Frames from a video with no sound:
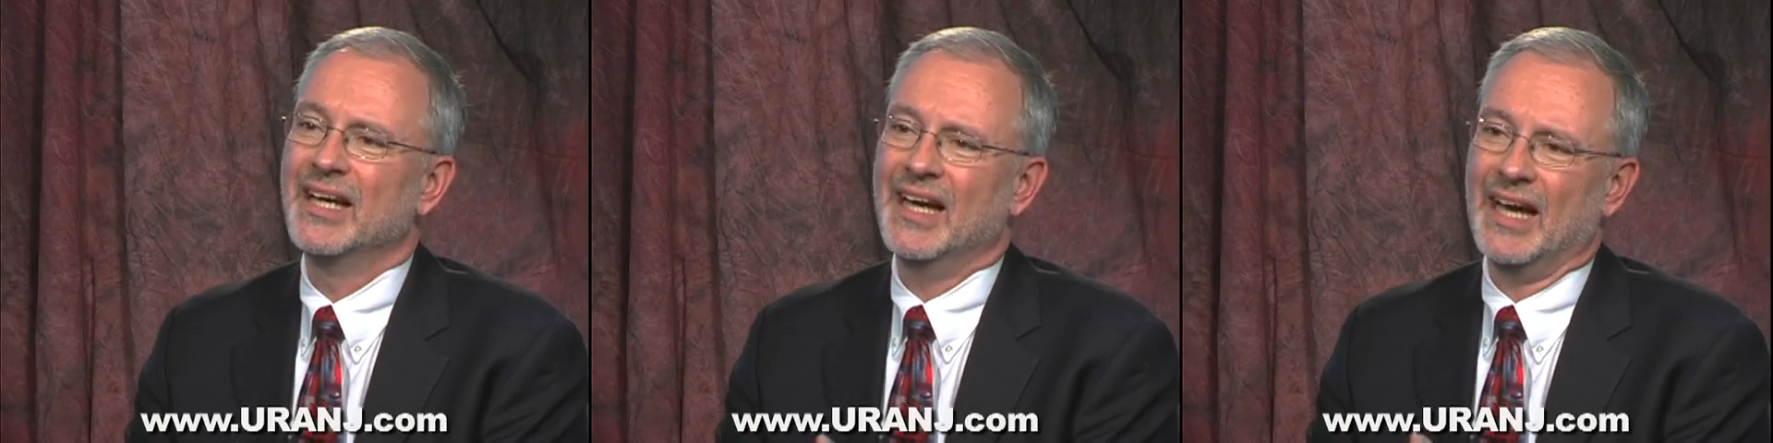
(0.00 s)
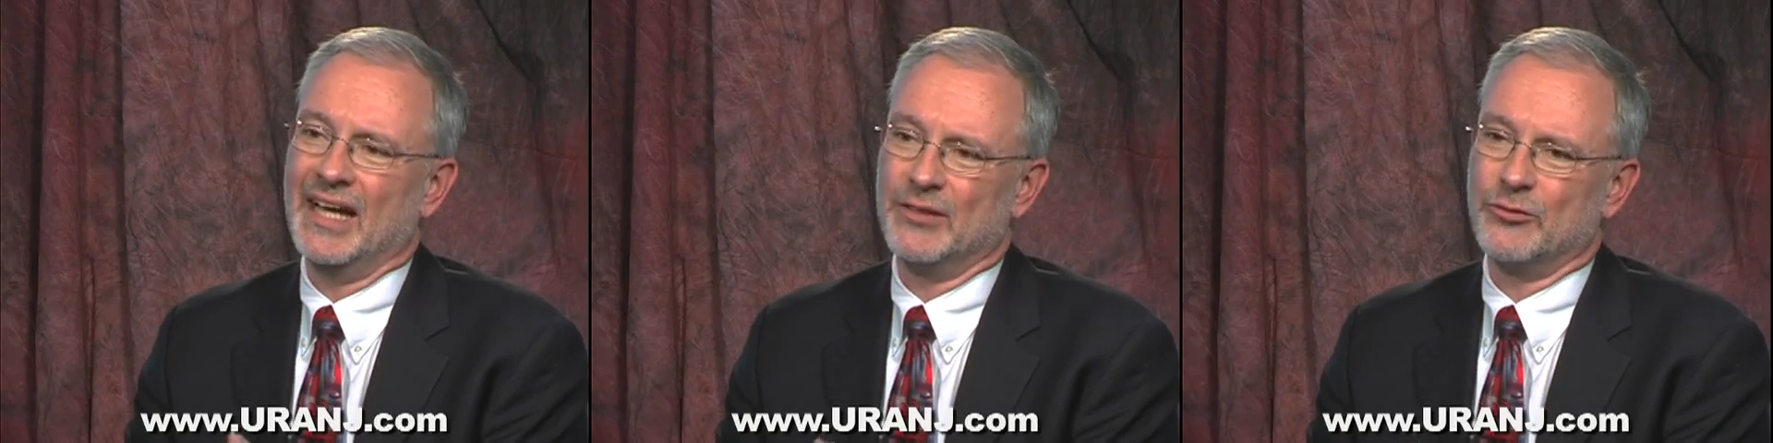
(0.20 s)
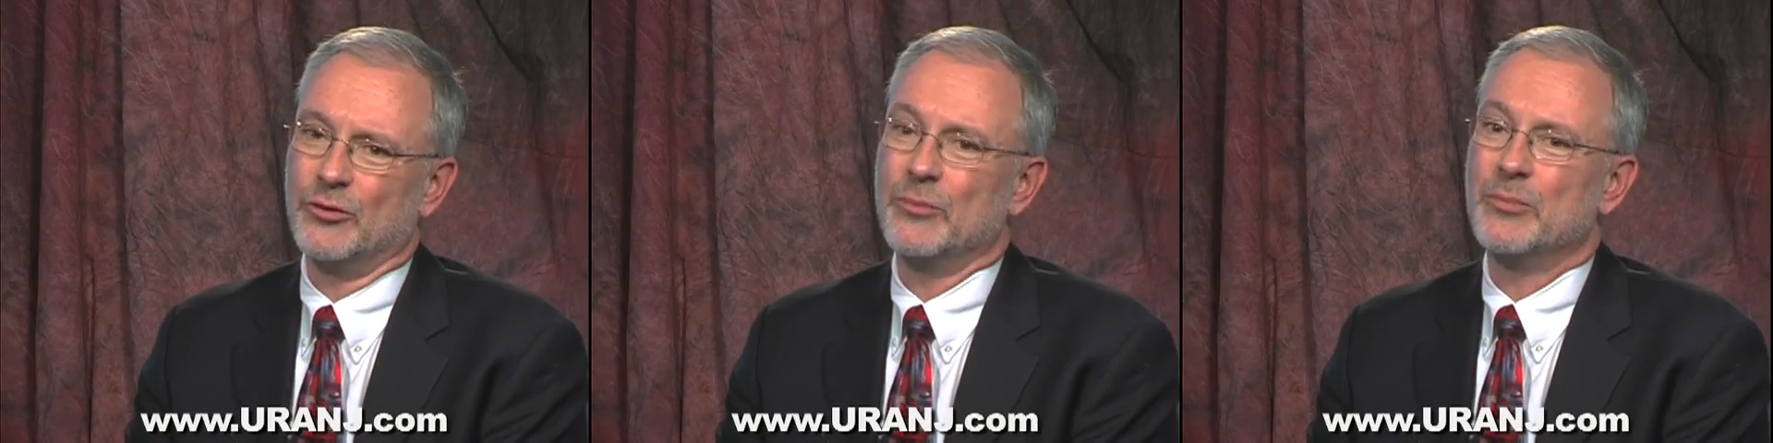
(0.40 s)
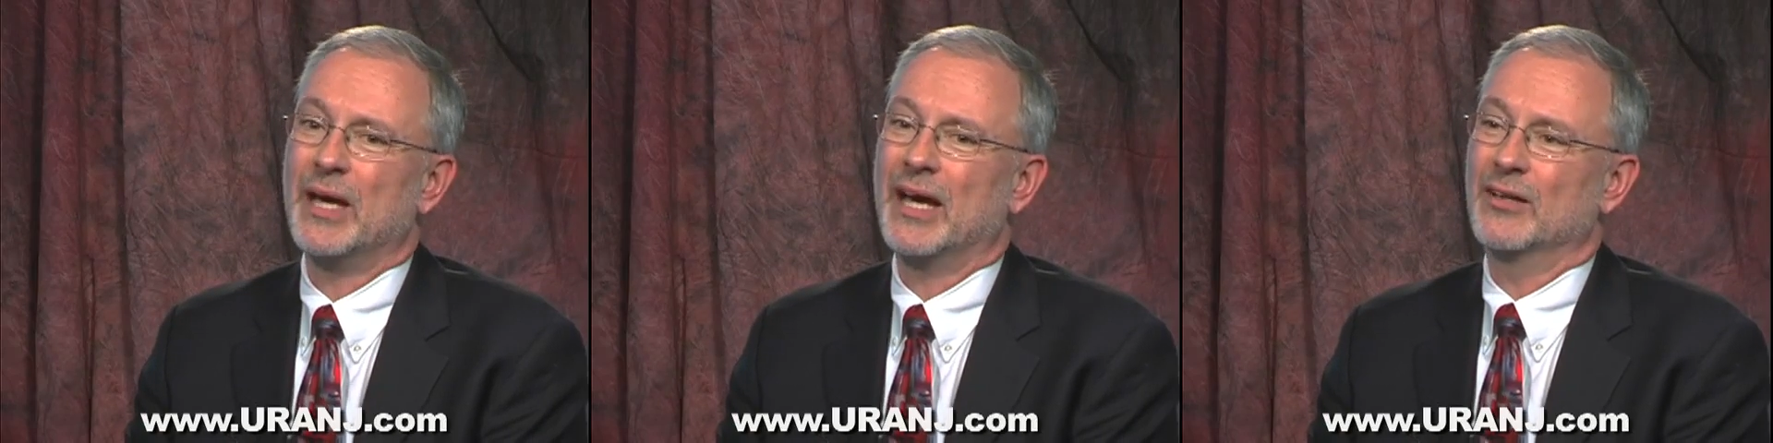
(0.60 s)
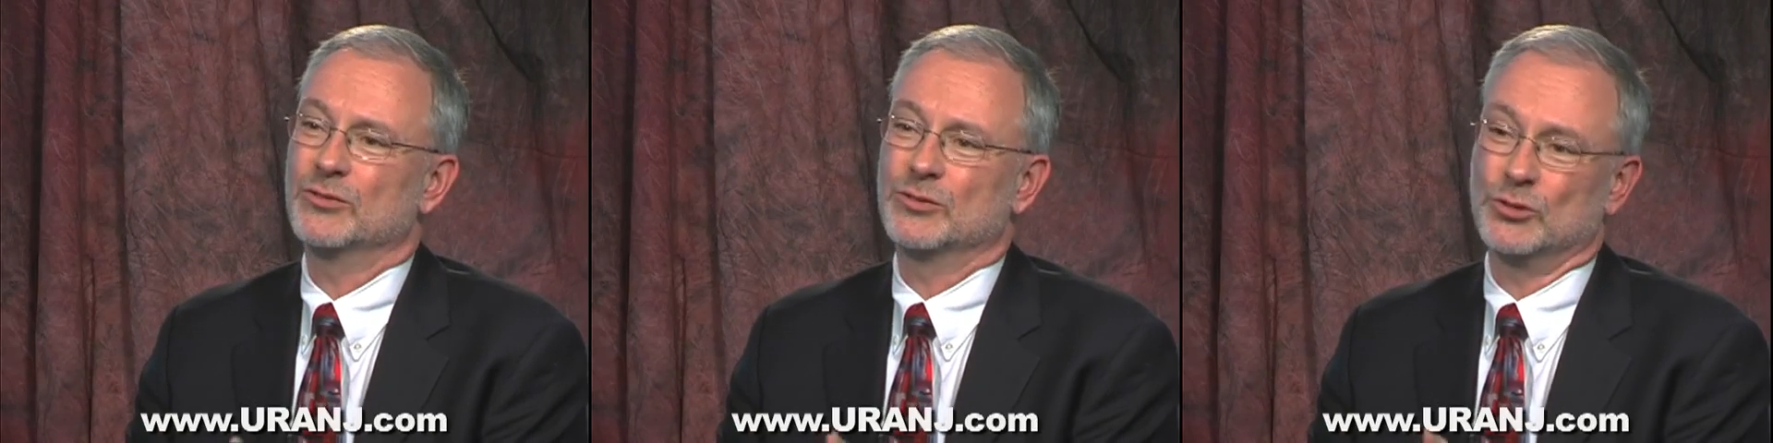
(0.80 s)
at three
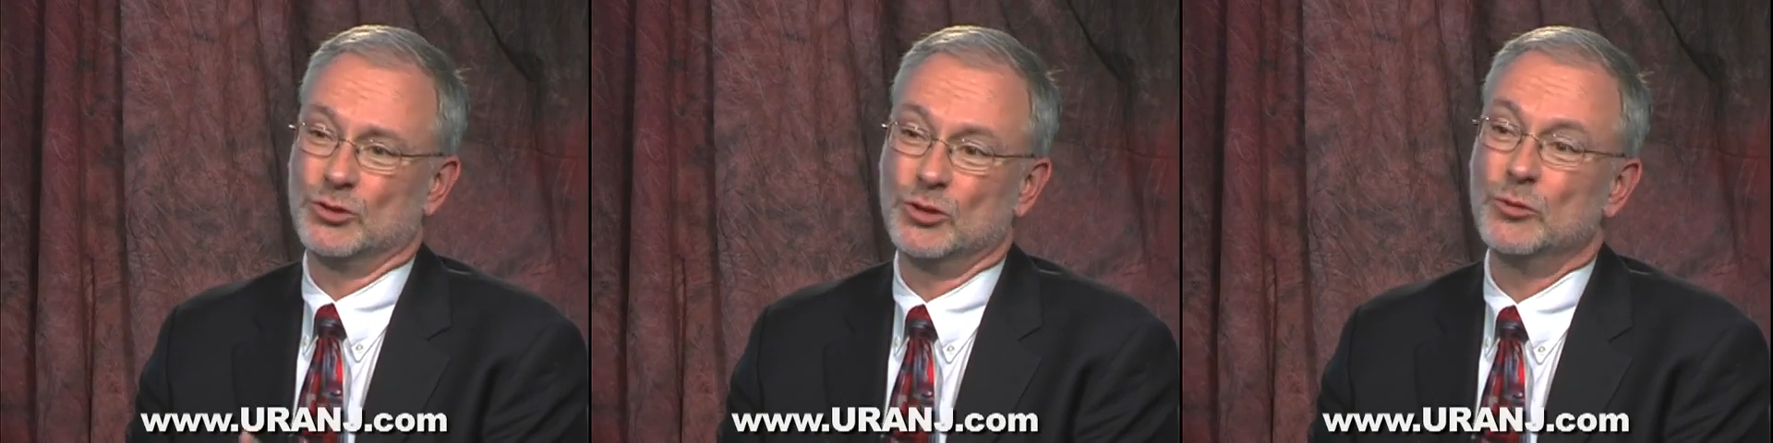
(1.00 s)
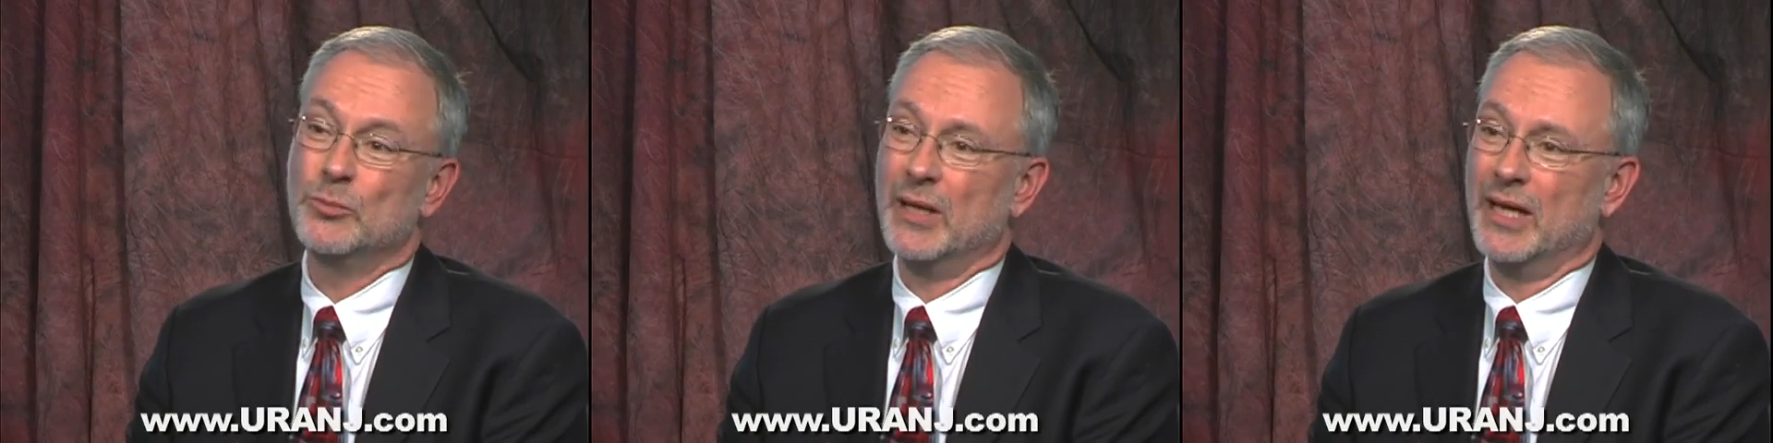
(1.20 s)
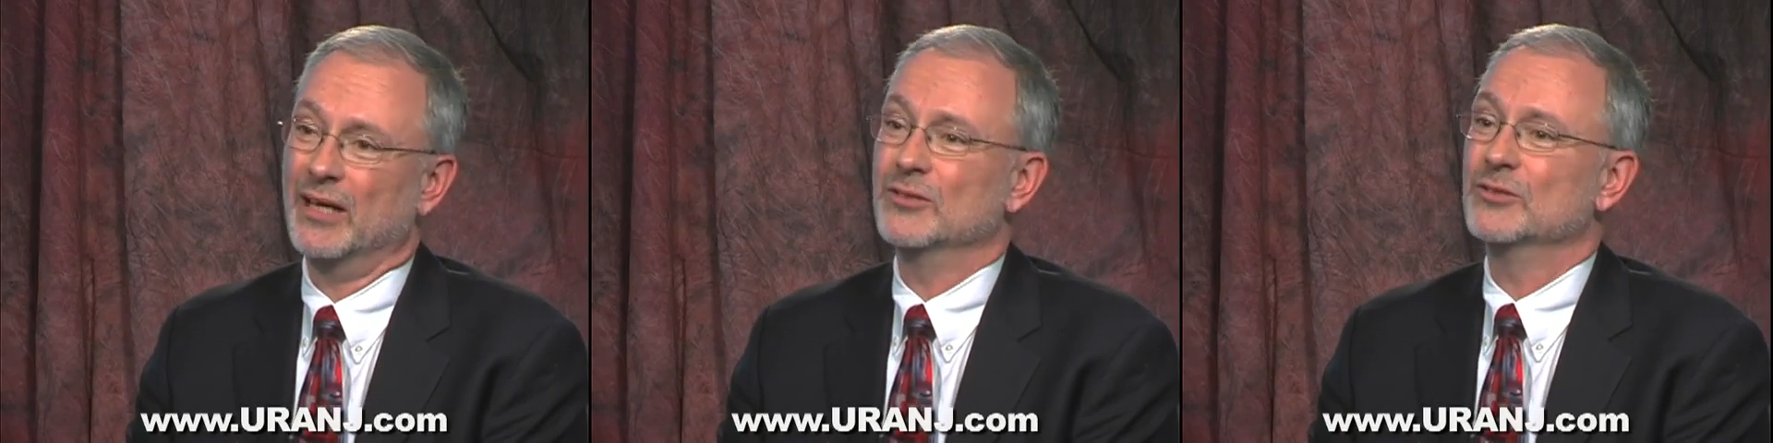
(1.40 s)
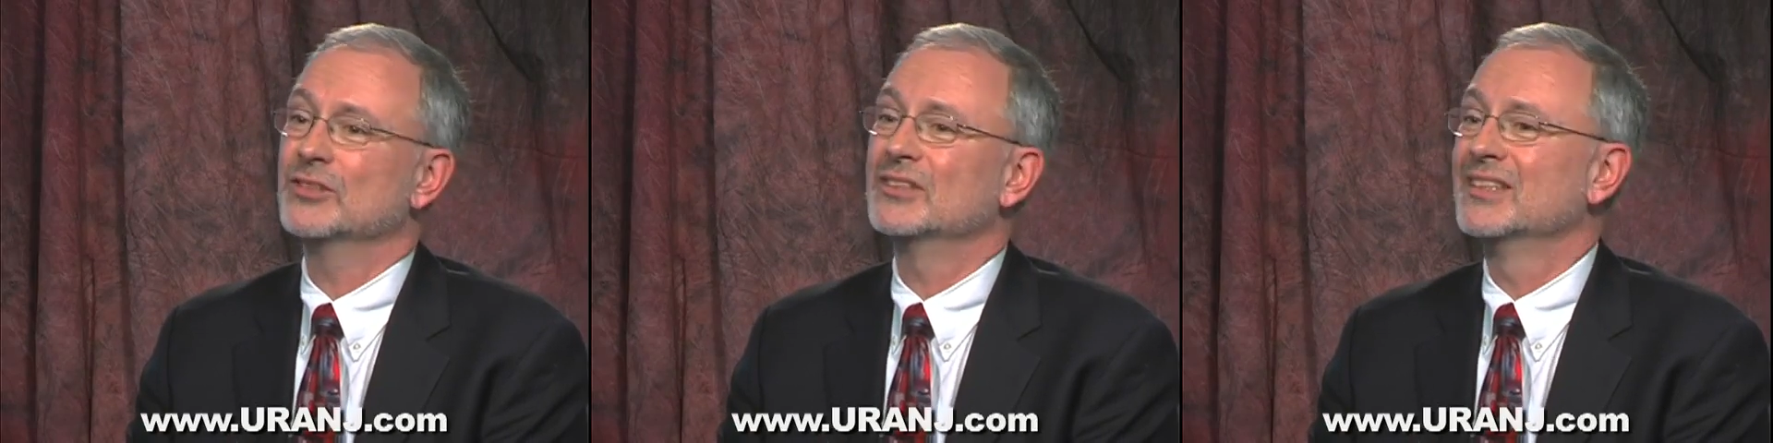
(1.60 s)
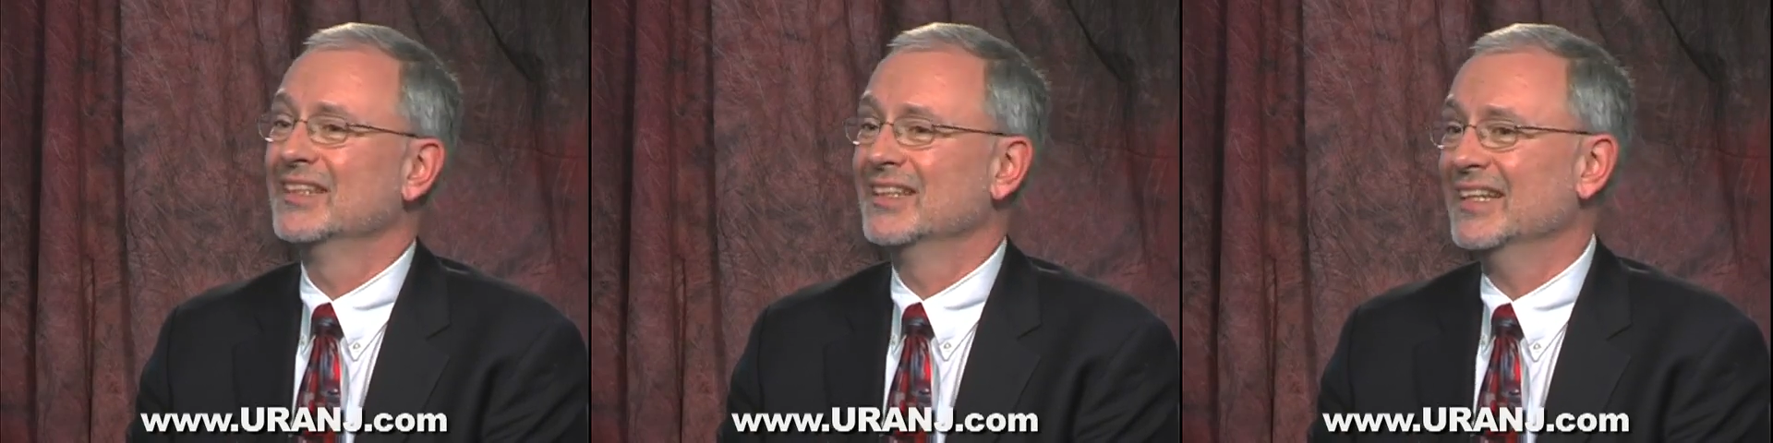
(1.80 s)
pounds or two pounds